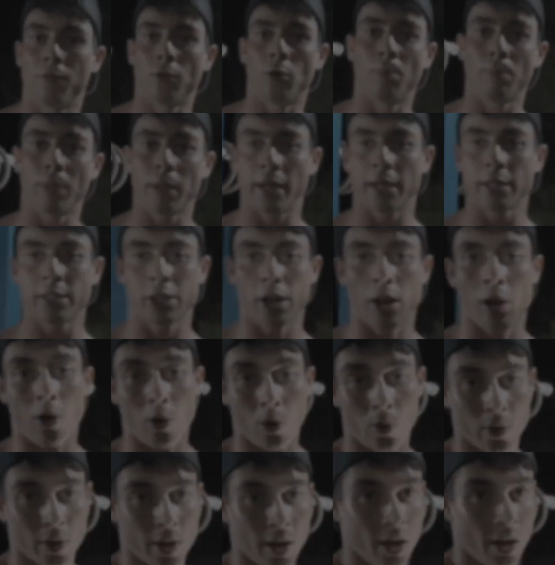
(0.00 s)
planche
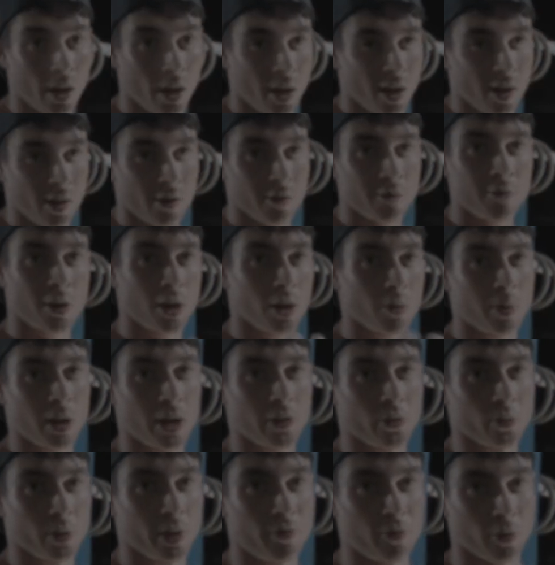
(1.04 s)
hold. Followed by
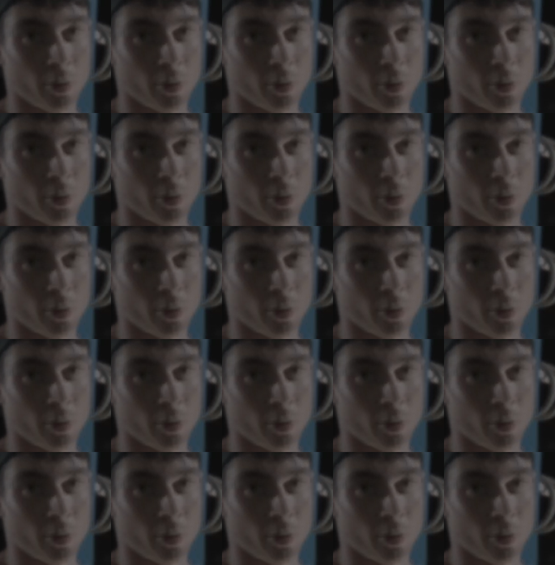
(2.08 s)
3 full